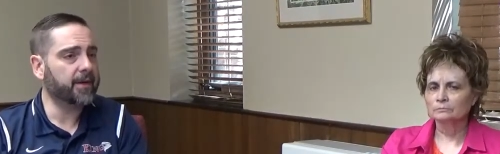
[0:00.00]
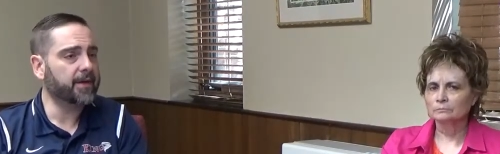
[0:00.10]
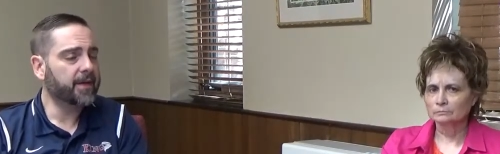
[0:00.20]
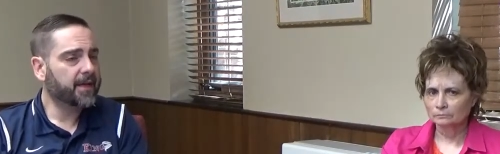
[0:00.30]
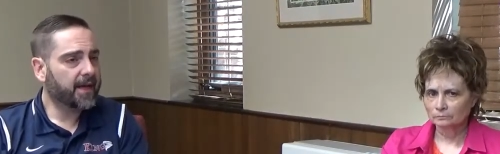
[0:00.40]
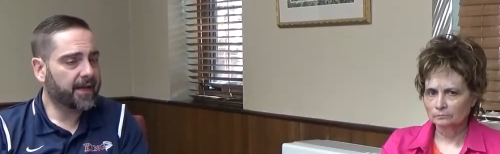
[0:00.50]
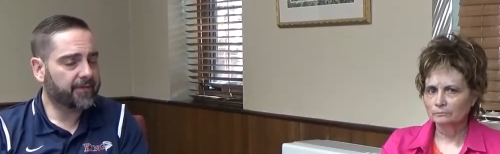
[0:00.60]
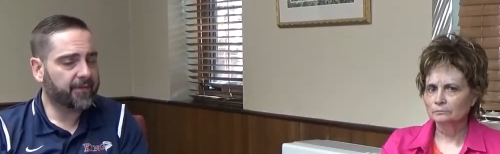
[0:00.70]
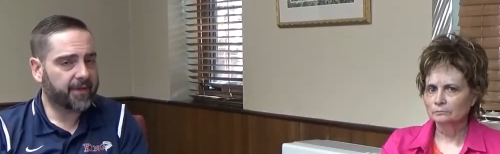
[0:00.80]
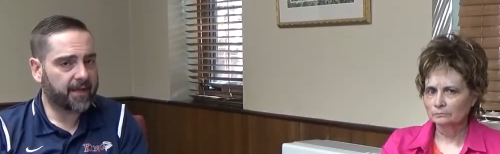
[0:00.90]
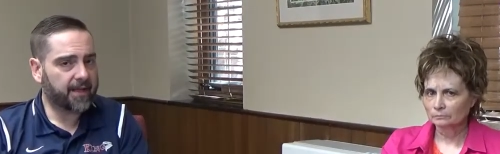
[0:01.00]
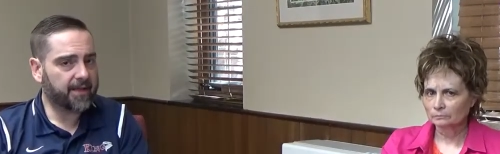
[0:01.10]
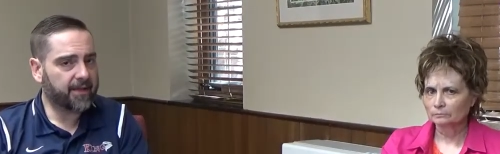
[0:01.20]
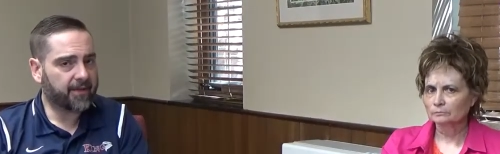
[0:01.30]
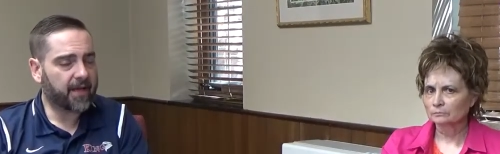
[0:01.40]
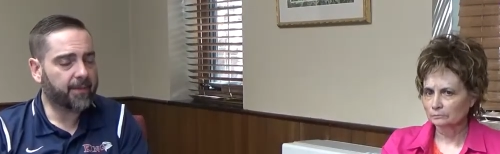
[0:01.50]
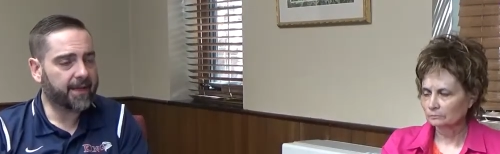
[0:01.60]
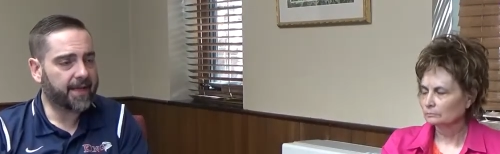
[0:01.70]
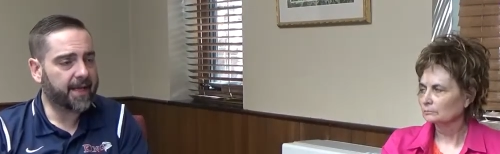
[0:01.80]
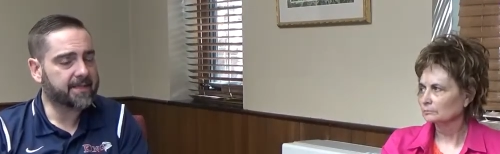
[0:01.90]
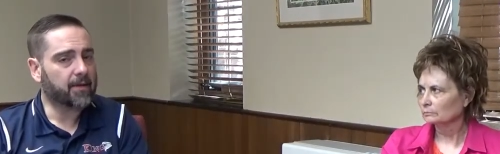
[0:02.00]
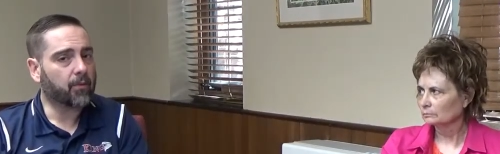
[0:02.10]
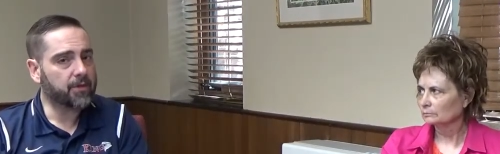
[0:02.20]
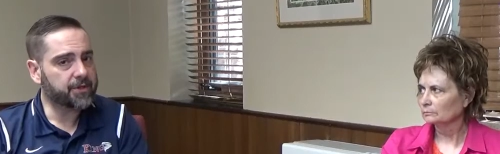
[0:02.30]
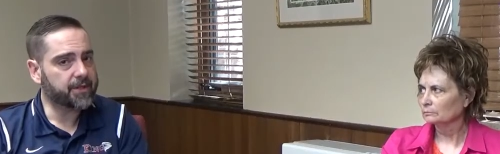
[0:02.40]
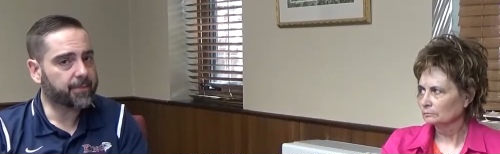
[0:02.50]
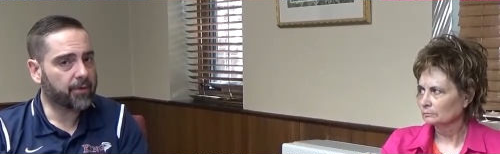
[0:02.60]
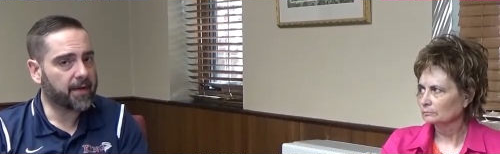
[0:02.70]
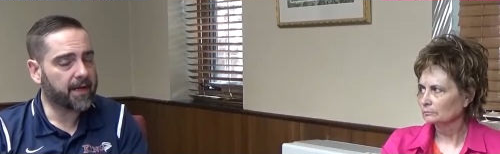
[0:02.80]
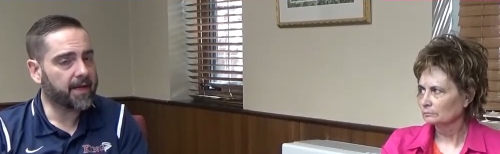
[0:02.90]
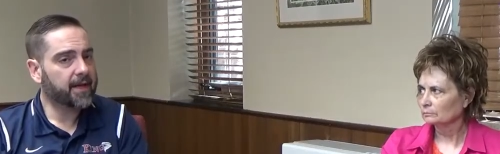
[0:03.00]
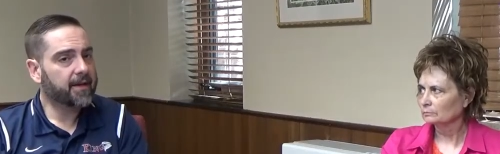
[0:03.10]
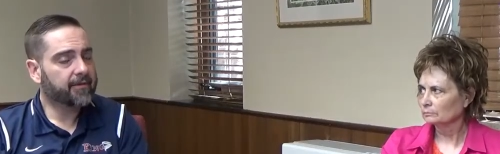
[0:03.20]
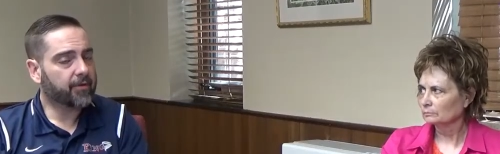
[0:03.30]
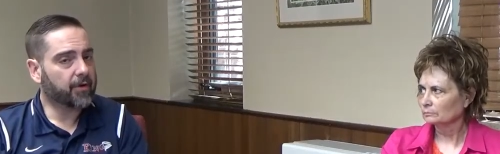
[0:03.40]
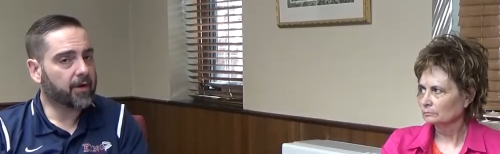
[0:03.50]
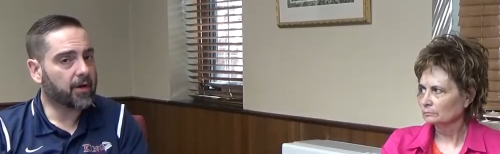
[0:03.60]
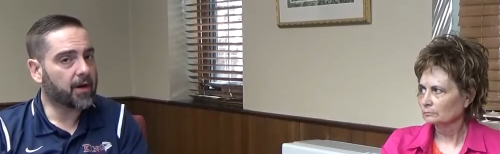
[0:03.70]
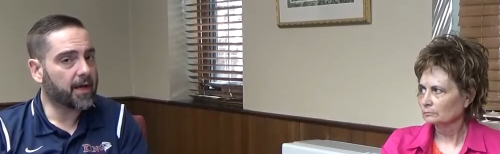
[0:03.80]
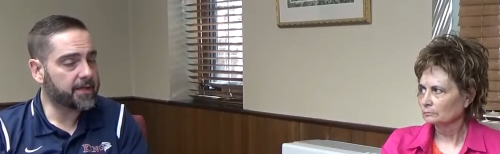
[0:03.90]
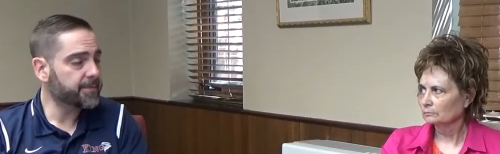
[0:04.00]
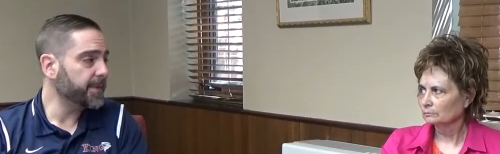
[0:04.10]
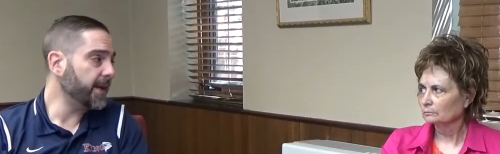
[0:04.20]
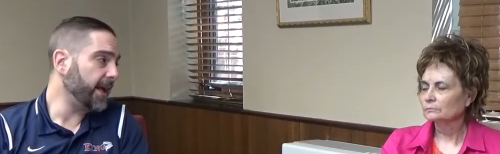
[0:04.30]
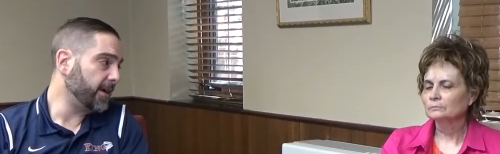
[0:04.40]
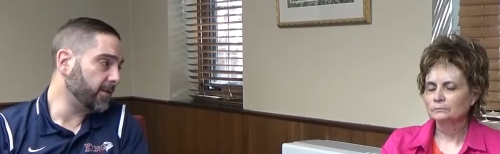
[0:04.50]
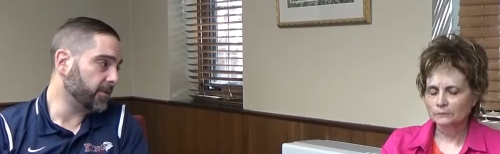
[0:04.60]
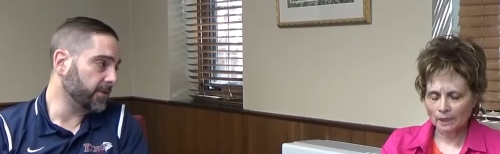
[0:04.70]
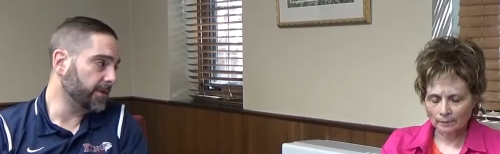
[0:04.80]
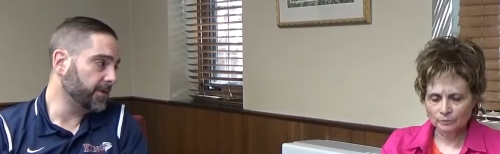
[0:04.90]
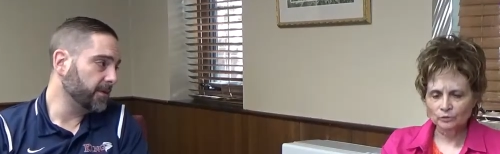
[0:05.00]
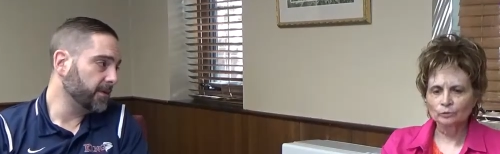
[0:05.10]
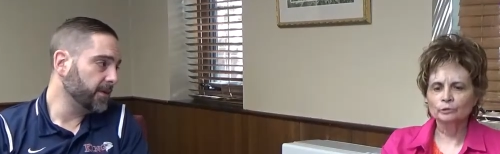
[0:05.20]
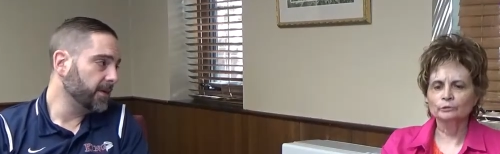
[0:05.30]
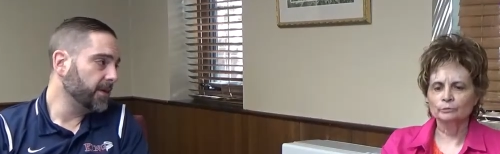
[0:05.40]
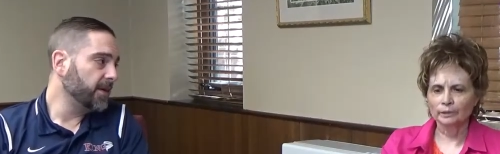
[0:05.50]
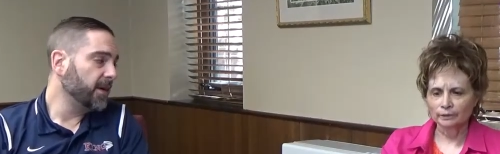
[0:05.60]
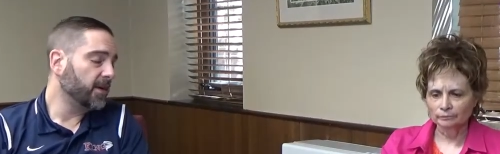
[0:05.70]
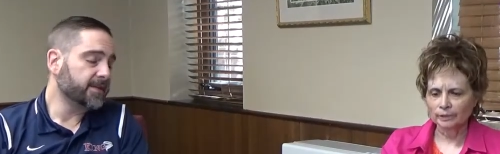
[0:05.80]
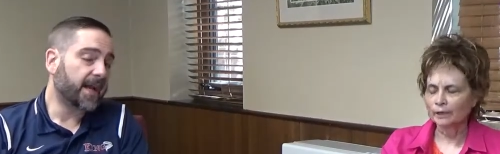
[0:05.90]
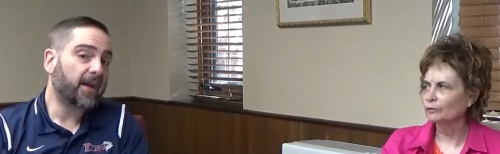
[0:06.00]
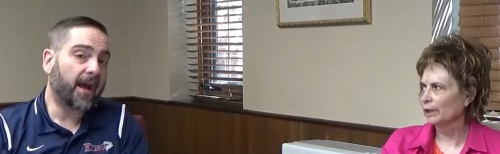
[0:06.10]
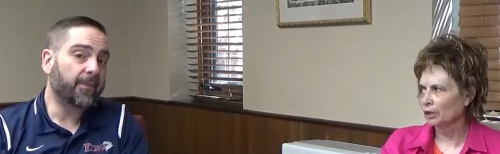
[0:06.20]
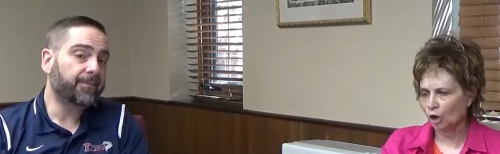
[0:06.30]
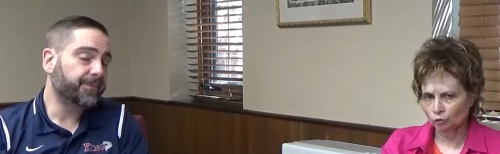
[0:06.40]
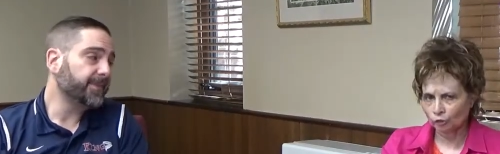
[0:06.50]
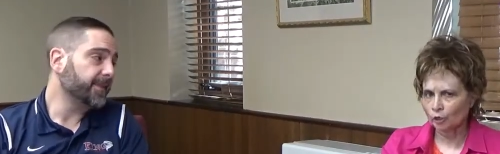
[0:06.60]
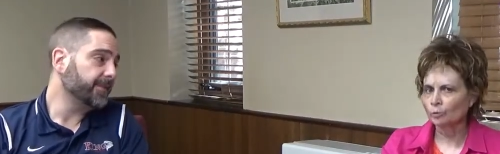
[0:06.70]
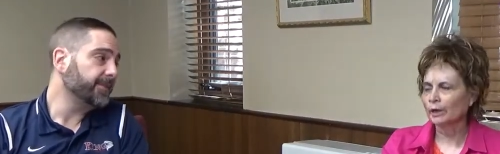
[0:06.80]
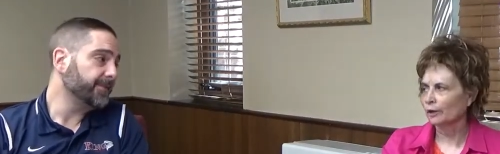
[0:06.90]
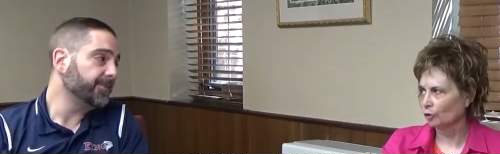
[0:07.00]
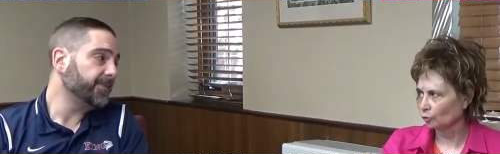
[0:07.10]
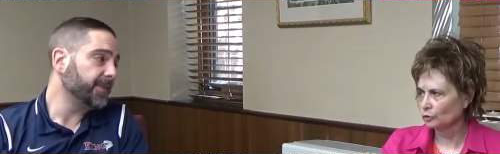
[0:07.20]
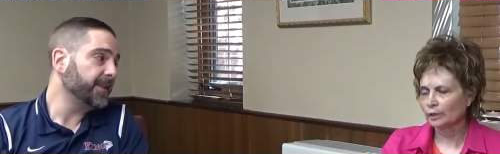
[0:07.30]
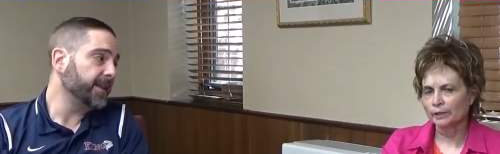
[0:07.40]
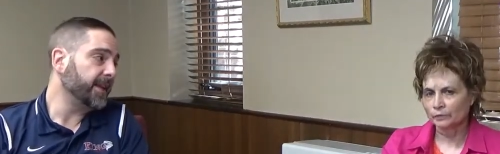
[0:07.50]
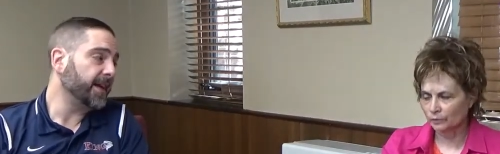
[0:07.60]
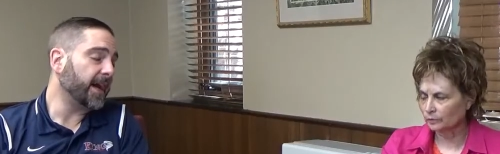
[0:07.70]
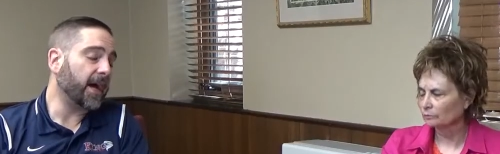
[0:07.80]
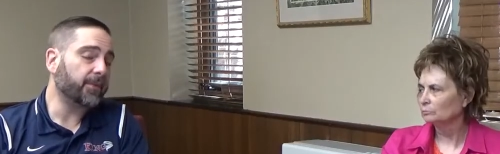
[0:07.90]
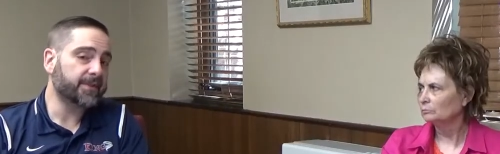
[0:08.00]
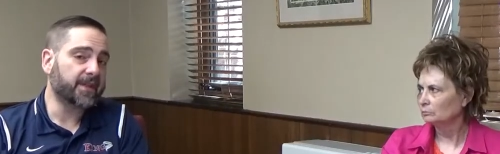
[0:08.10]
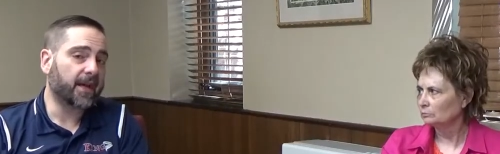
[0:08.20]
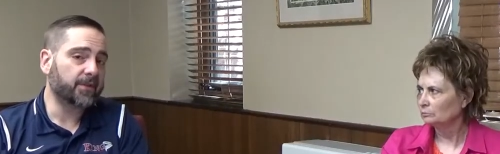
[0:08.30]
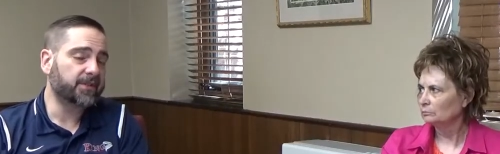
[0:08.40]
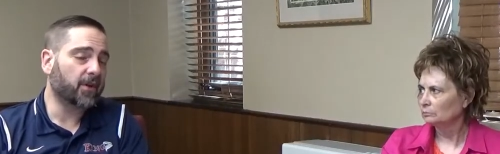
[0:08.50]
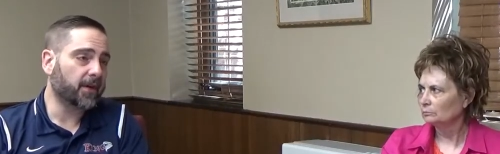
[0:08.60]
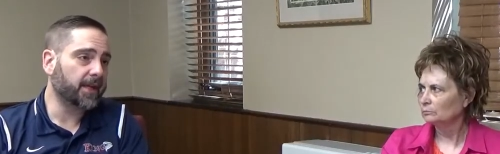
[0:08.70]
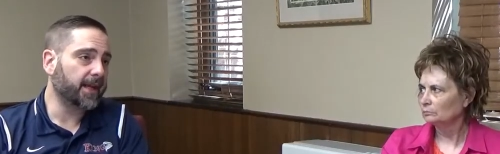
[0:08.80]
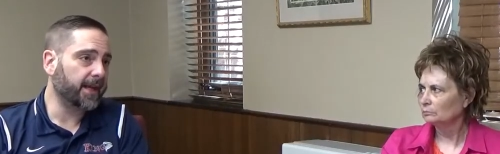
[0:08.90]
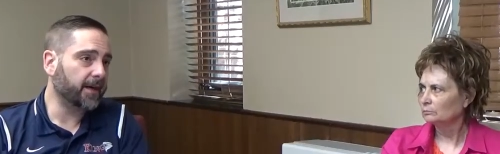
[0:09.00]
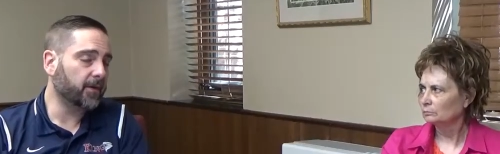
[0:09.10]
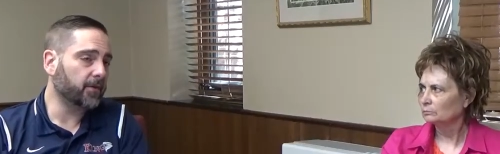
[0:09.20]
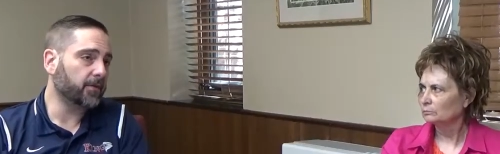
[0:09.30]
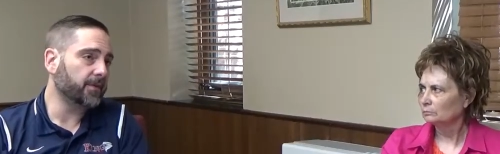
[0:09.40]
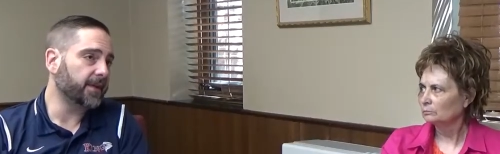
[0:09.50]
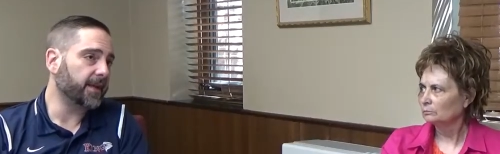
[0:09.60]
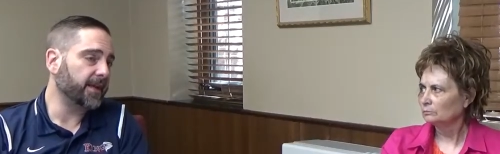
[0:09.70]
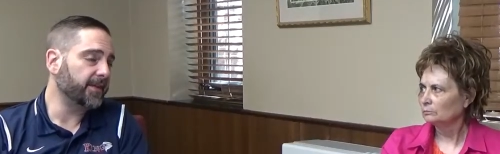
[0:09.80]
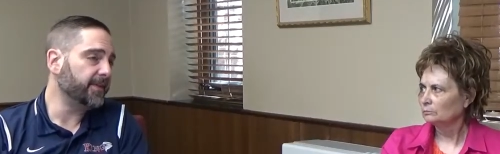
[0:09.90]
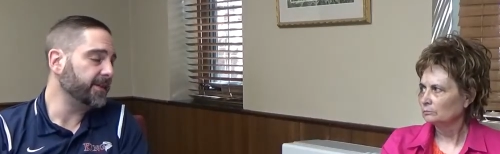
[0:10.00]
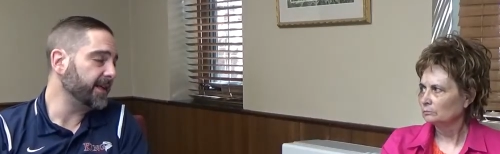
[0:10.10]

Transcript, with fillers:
Speaker 1: and, and for the in the coming days. I want you to pray for her husband Harold.
Speaker 2: Absolutely, because they I, all know Harold. Yes. Yeah, I was
Speaker 1: I was talking to Harold uh, even